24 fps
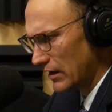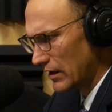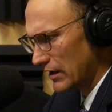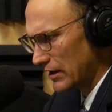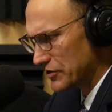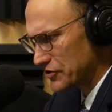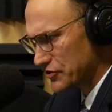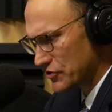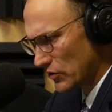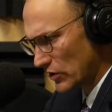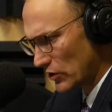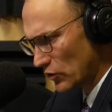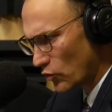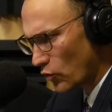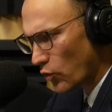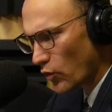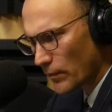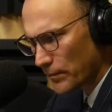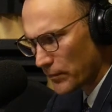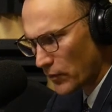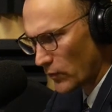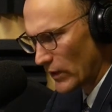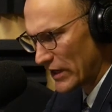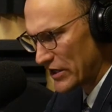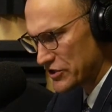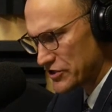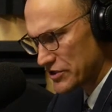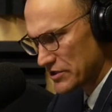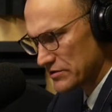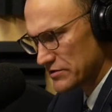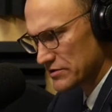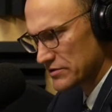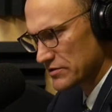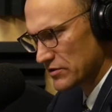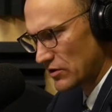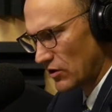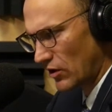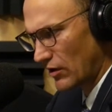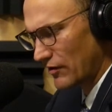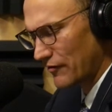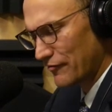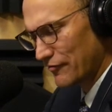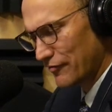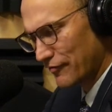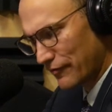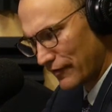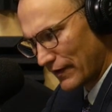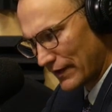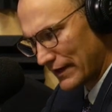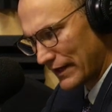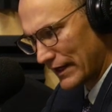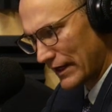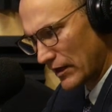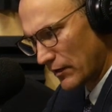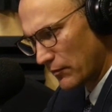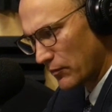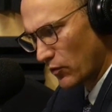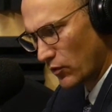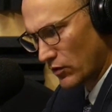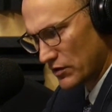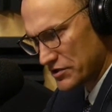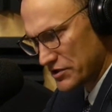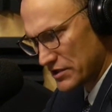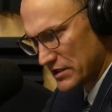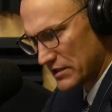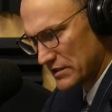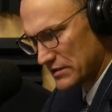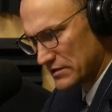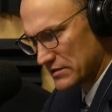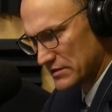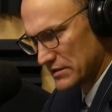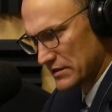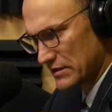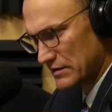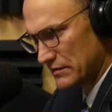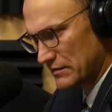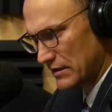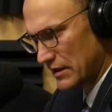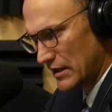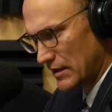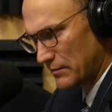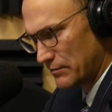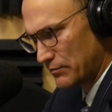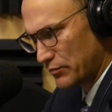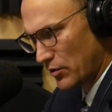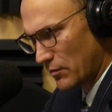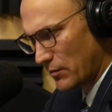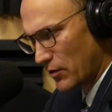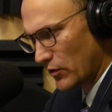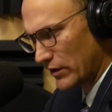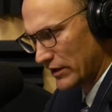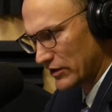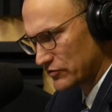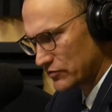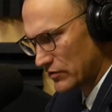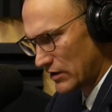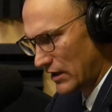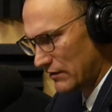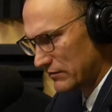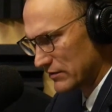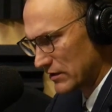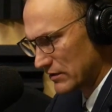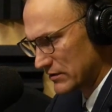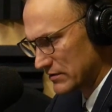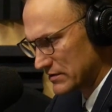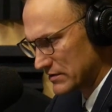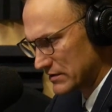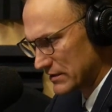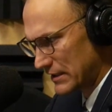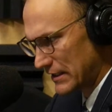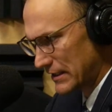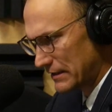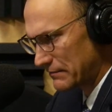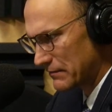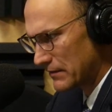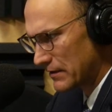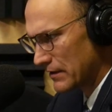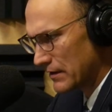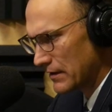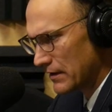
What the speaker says: ensuring corporations aren't funding abortions and promoting travel out of state.